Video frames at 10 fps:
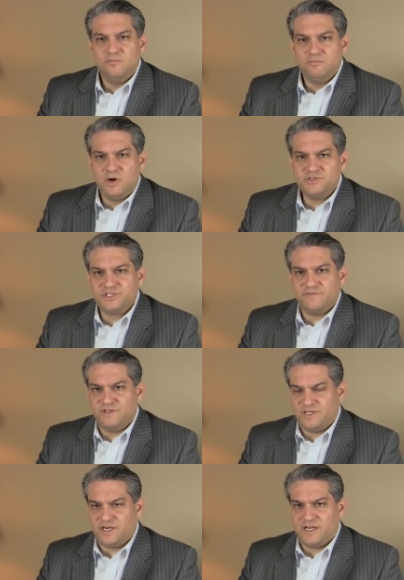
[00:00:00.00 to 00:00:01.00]
Most of
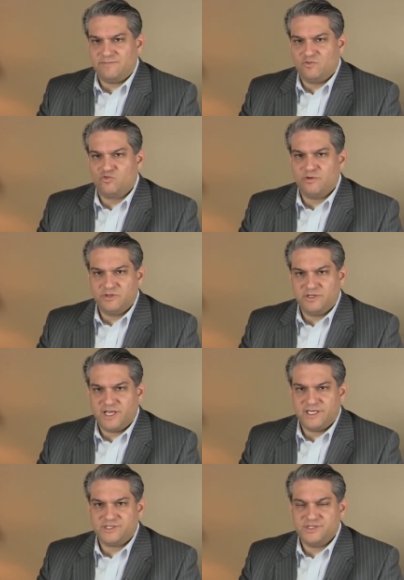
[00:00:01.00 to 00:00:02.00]
the time, criminal
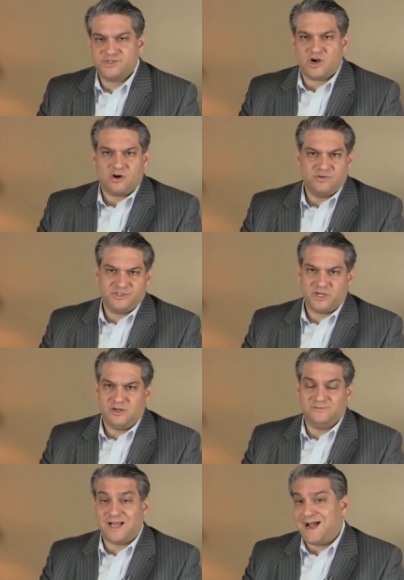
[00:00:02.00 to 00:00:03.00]
cases are
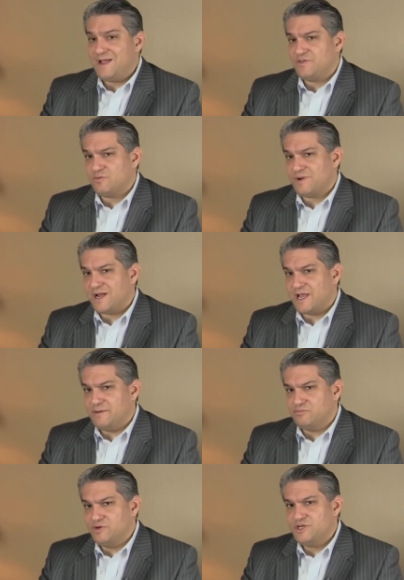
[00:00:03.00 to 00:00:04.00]
resolved either by
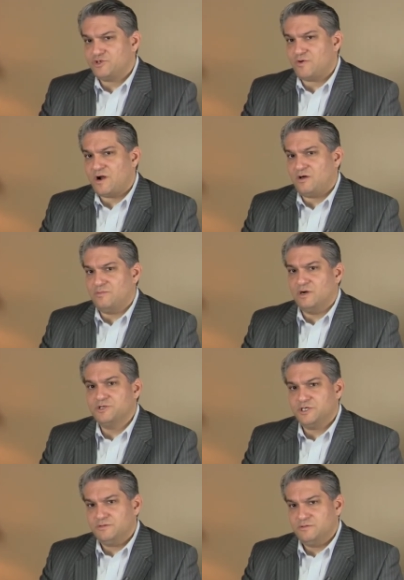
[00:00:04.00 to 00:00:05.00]
a pretrial
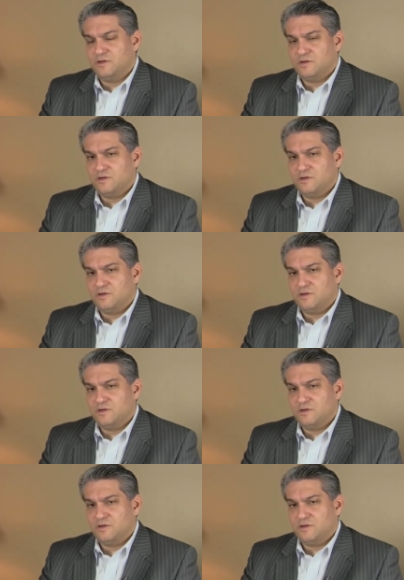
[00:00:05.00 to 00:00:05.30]
motion,